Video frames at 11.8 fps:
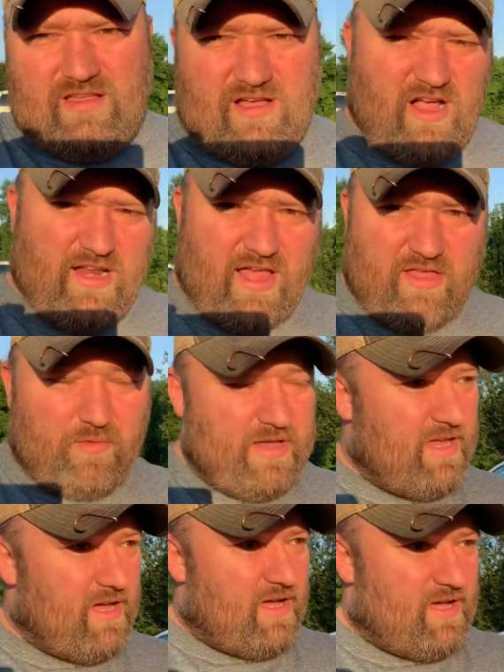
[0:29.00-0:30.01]
All right, now that
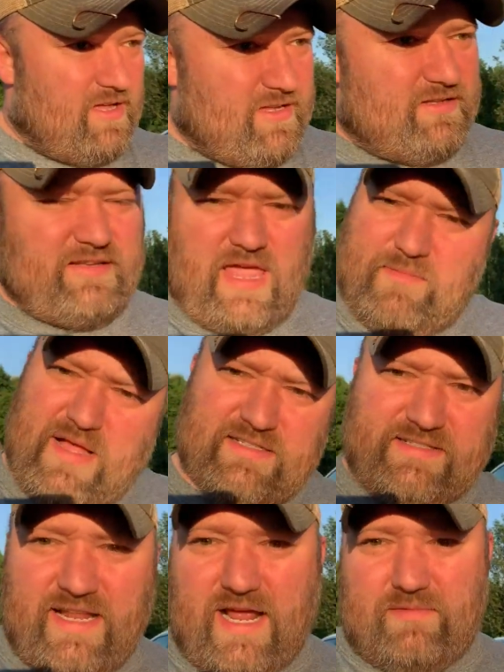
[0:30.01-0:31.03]
we came by and
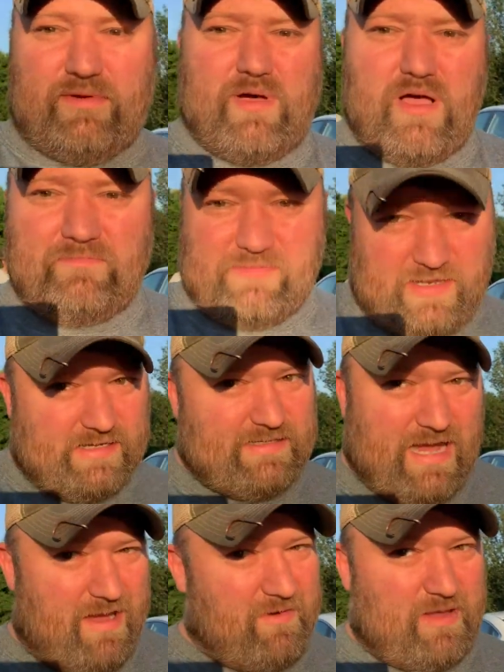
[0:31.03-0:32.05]
said hi to my mom,
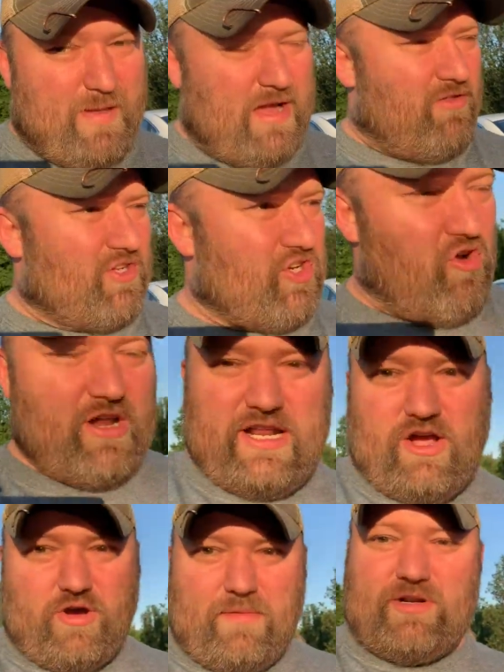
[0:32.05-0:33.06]
time to get back on the journey to
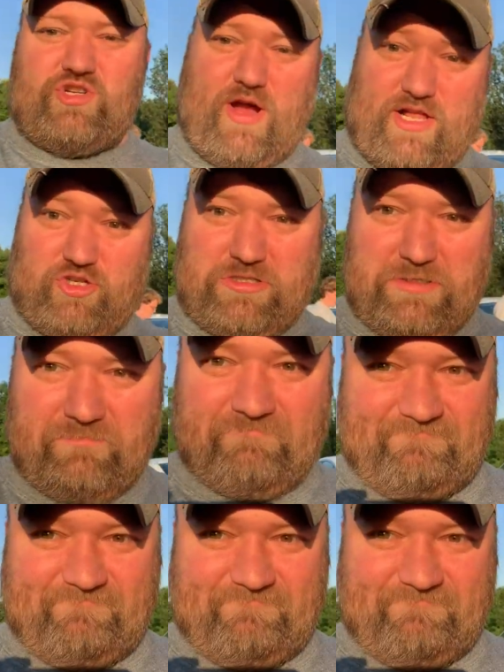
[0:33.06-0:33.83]
go get my trailers.